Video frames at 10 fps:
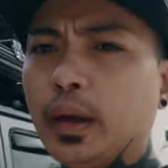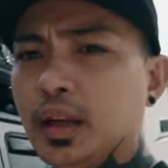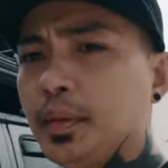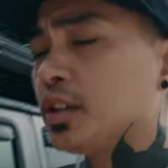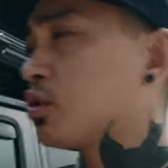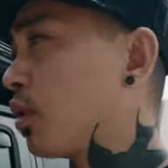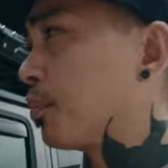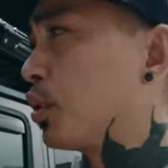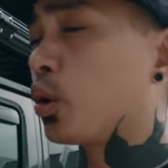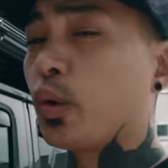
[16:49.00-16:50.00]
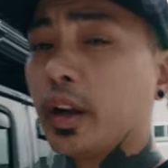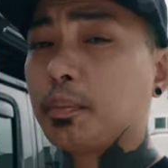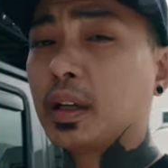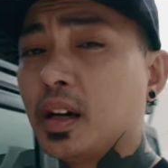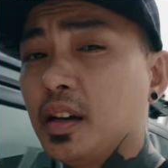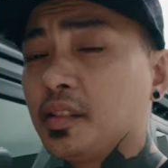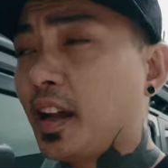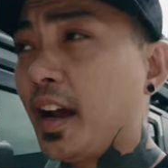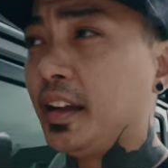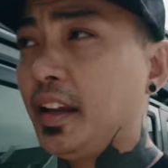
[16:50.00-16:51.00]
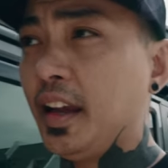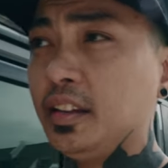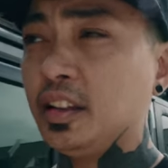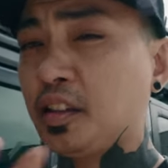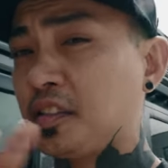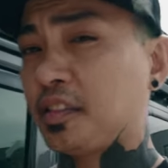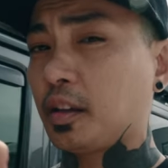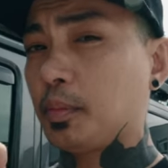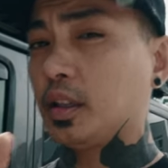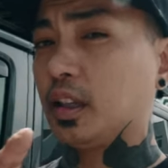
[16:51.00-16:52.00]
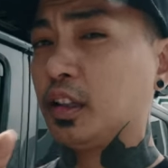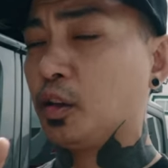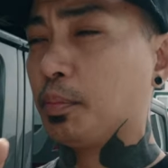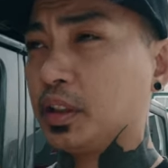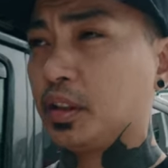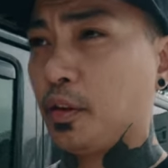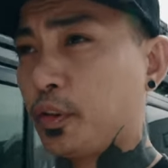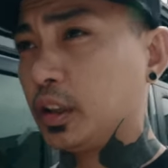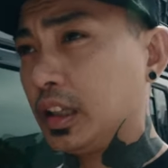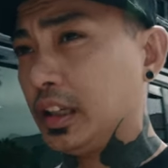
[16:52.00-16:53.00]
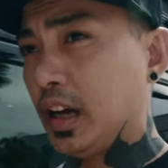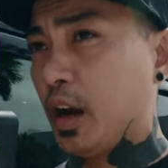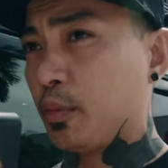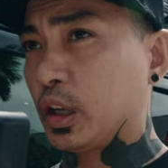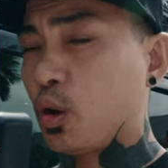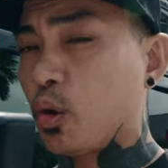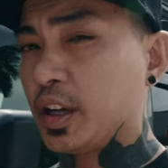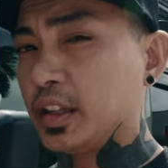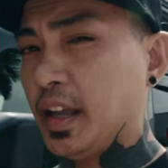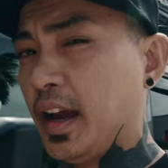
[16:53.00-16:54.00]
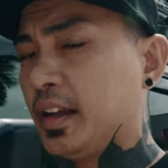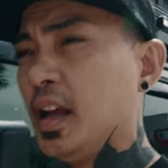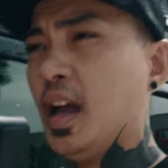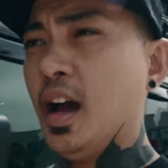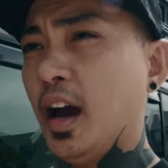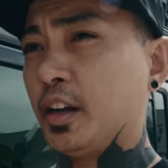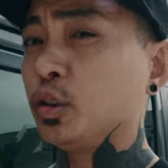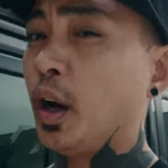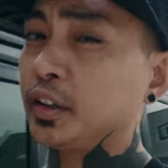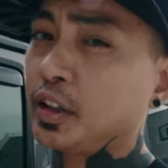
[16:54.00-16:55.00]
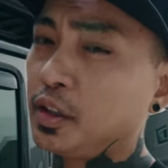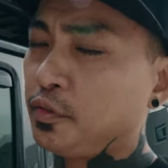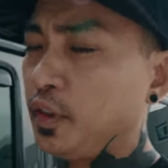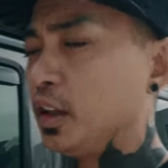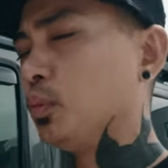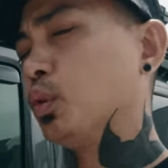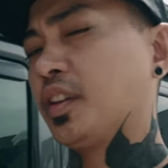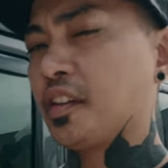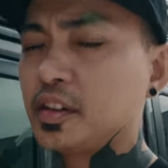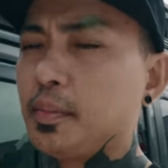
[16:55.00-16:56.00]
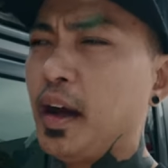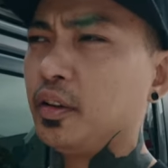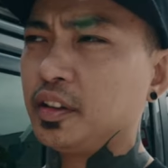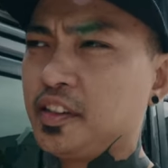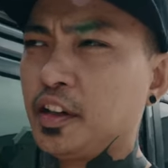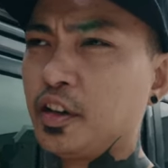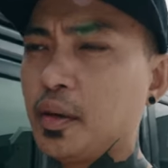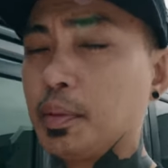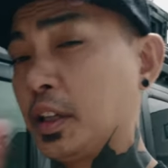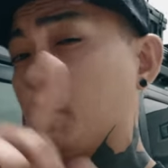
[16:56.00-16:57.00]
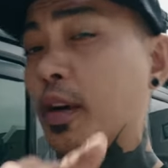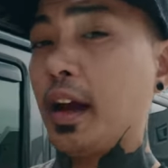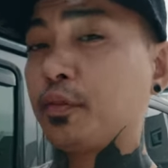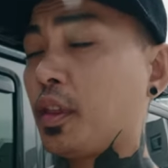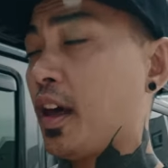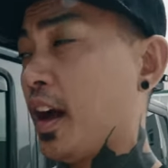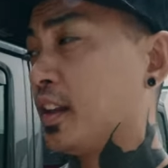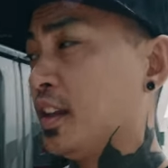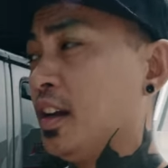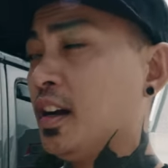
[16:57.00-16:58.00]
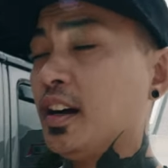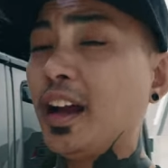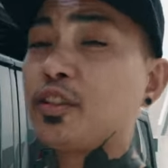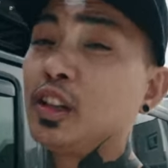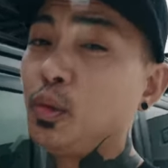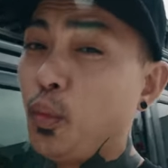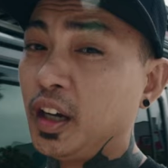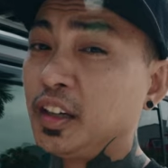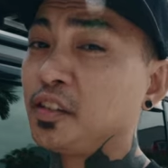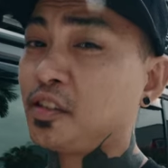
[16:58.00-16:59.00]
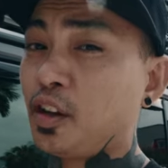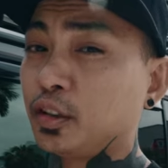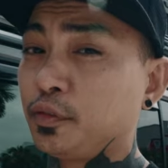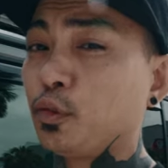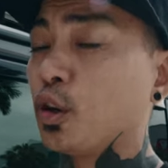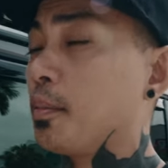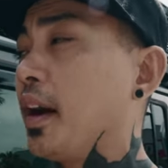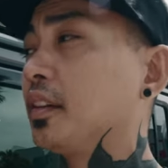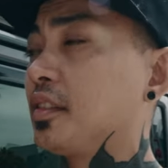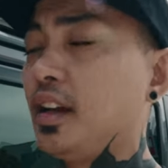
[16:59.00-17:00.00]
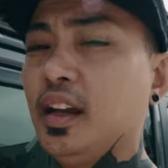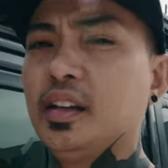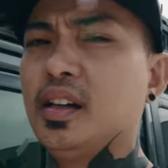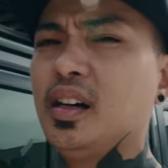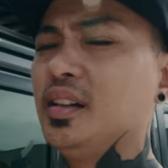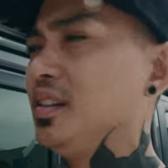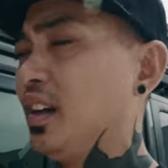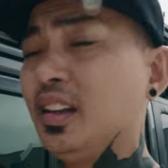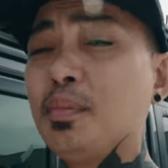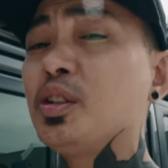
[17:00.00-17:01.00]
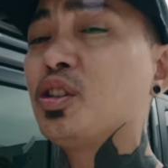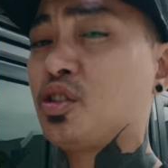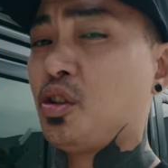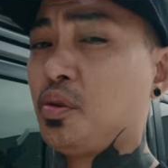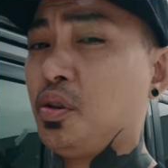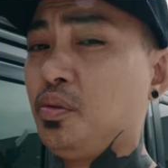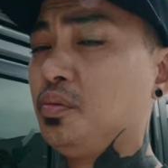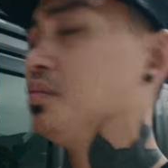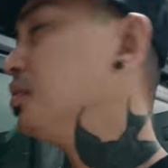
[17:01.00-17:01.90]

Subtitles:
right, let me interrupt real quick because I had ended this segment a little bit differently. I recorded that I don't know how they're gonna fit, we'll test them out, etc. But then right after that, I actually went and installed the floor mats and yeah, let me just show you.